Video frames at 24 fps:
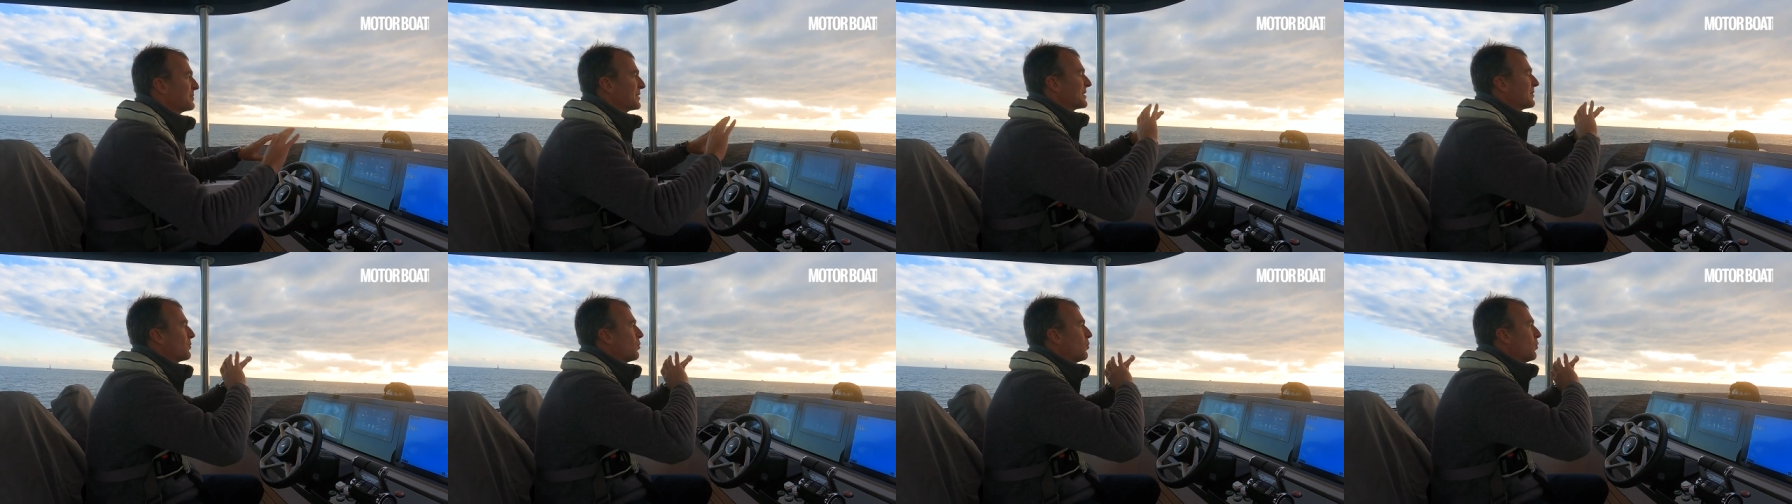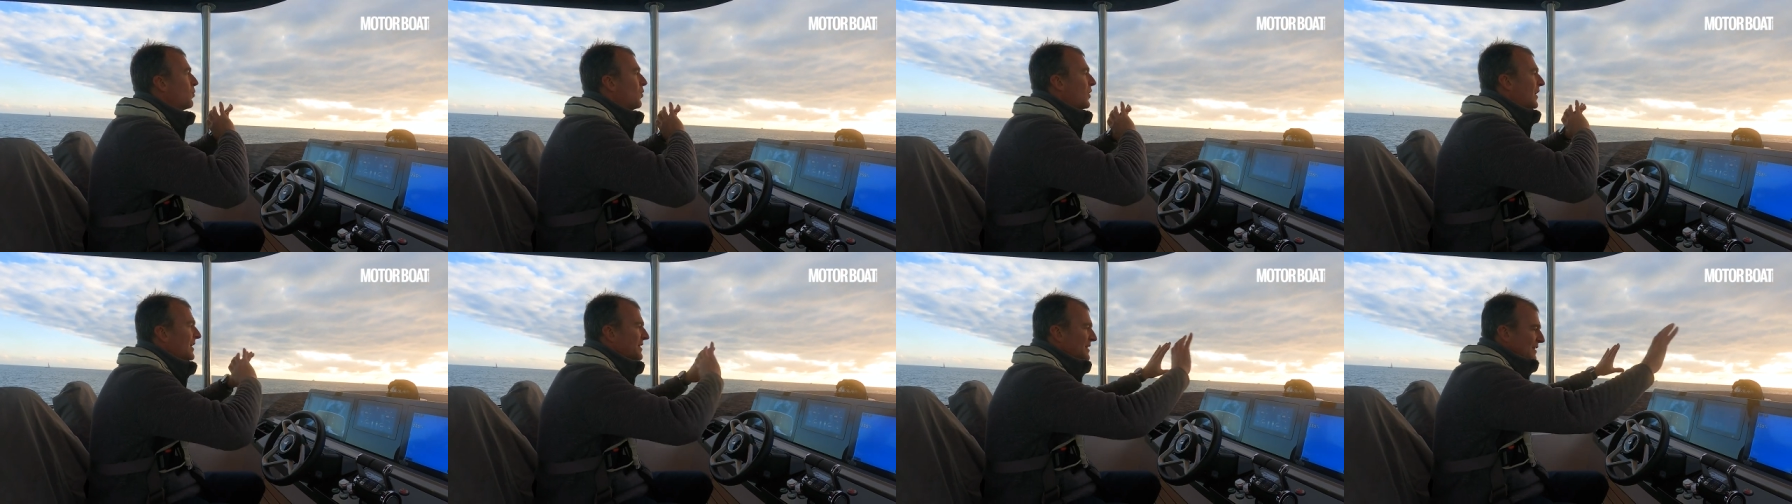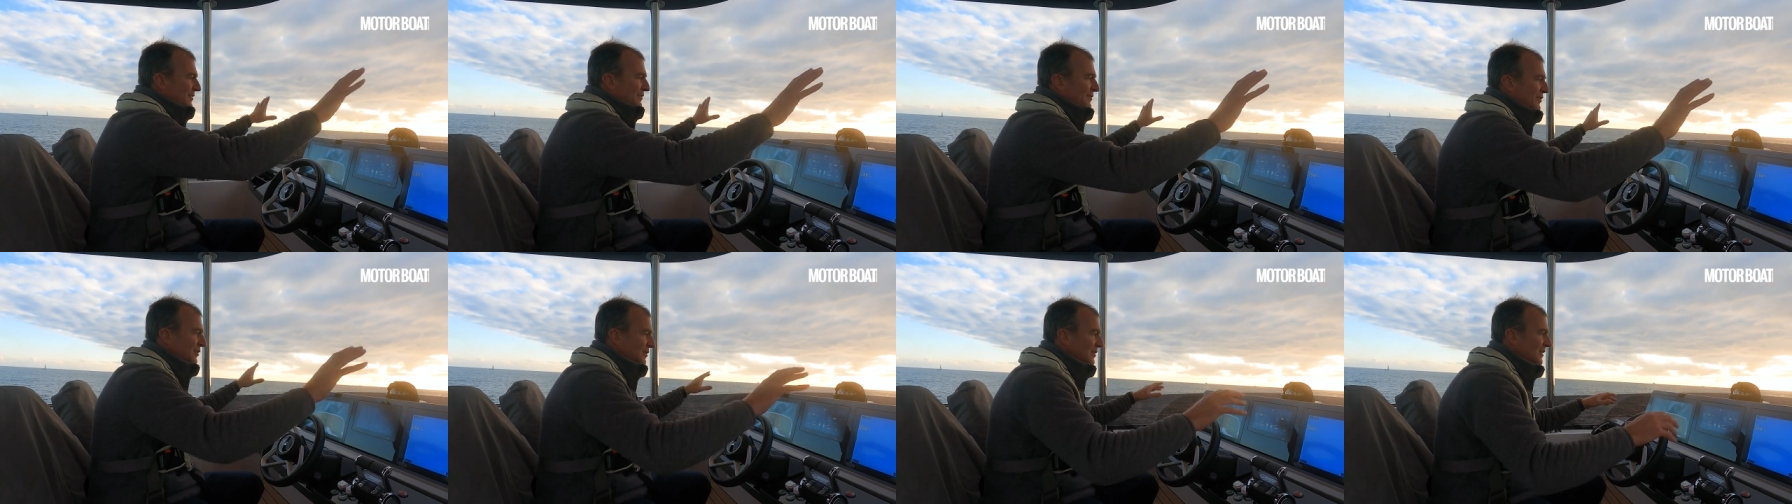but the
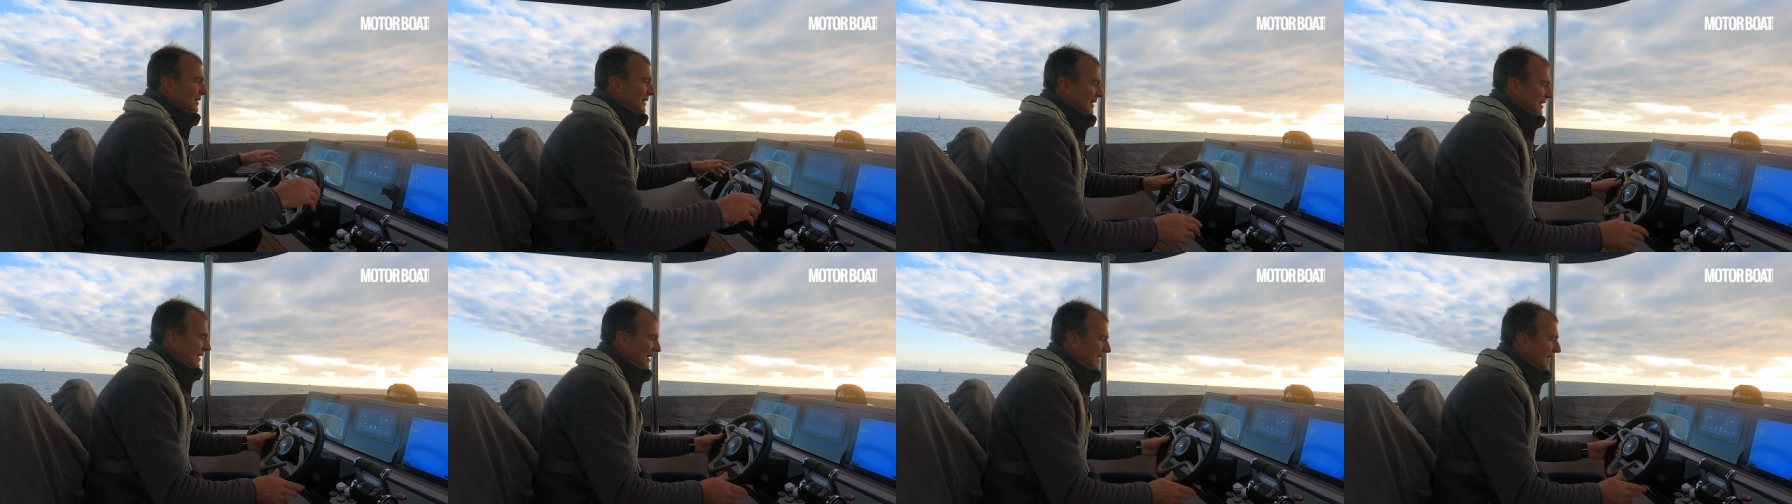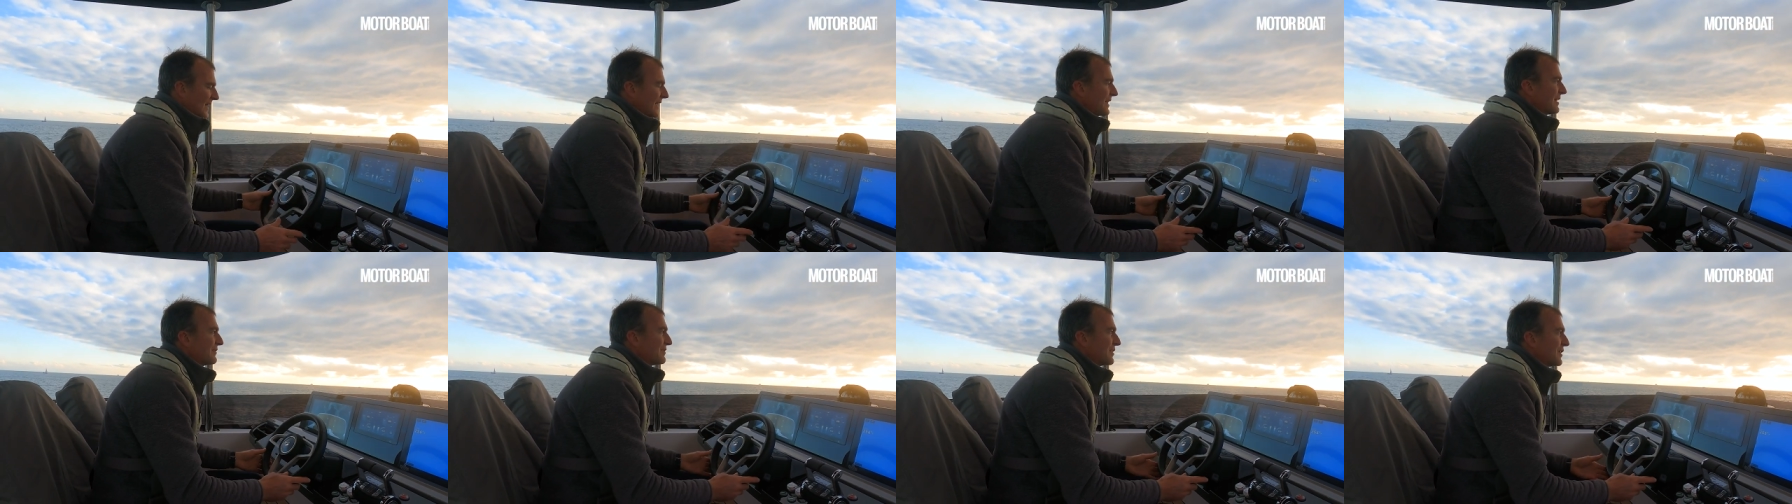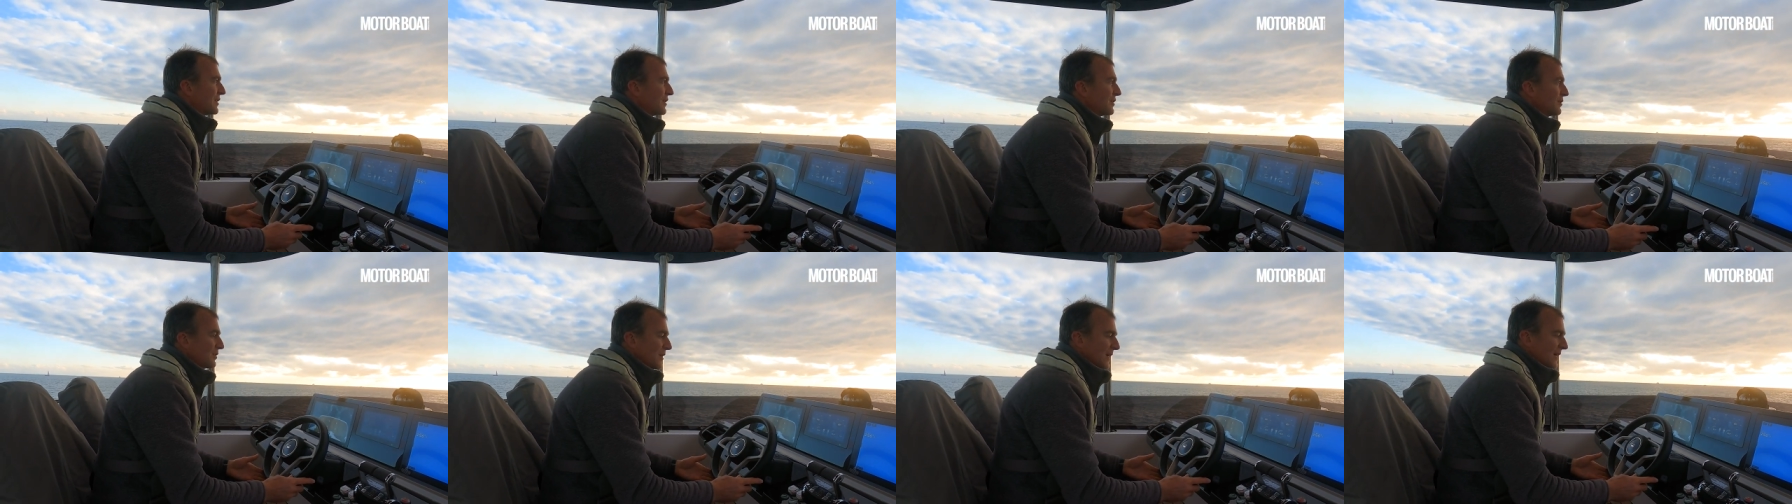wonderful clear
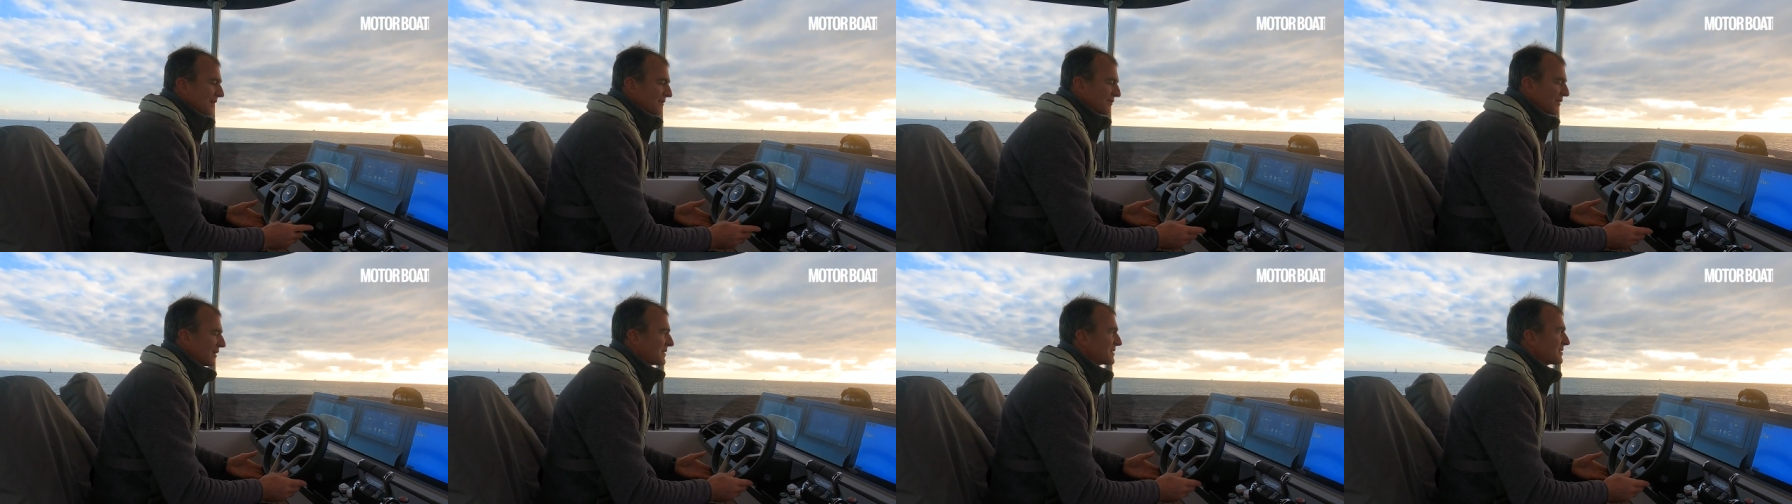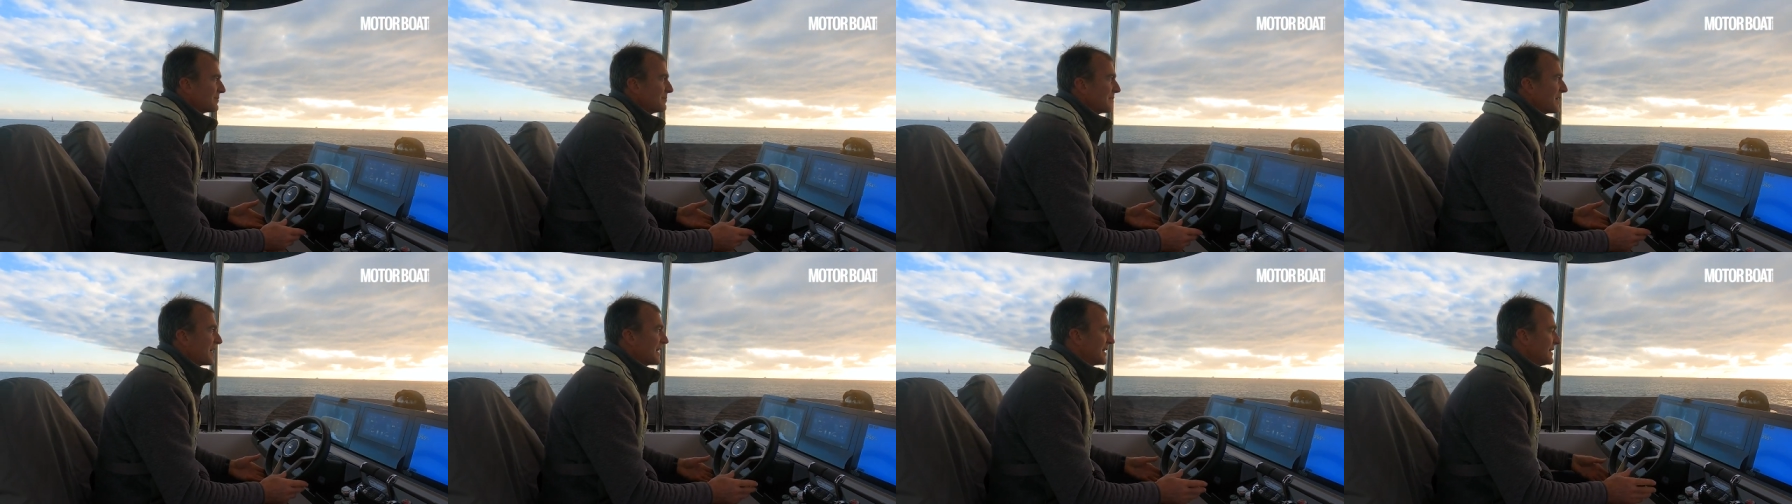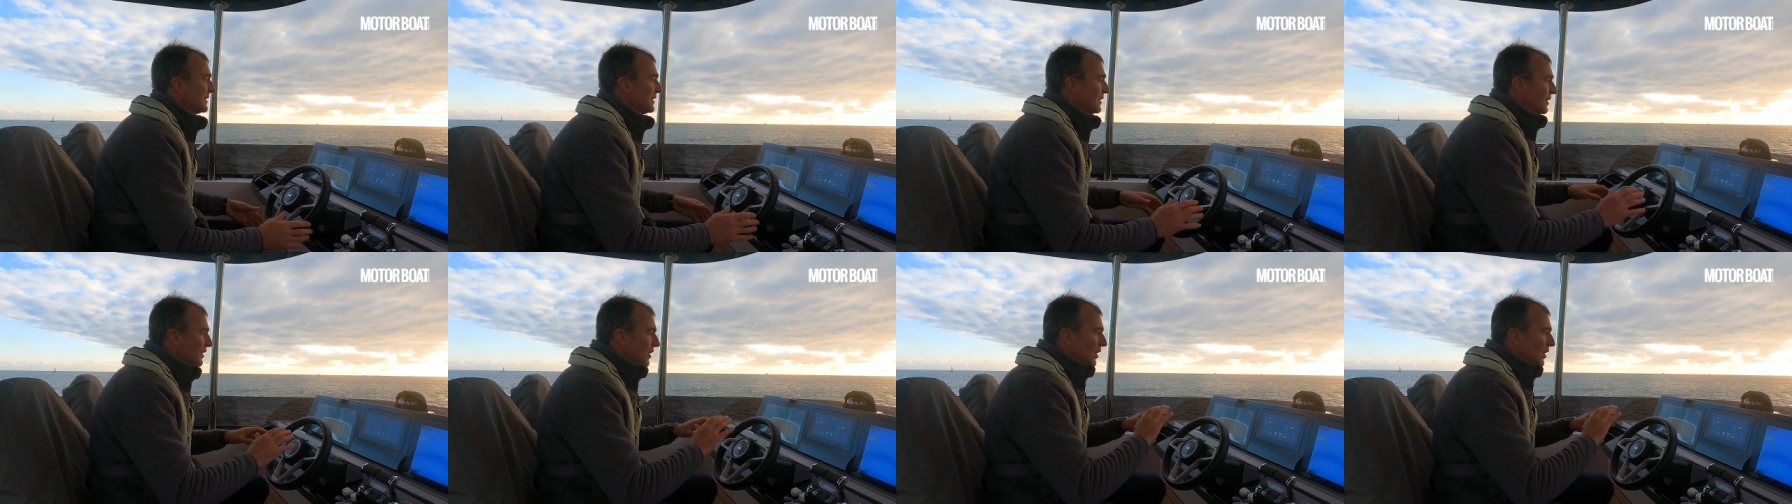view in front of me,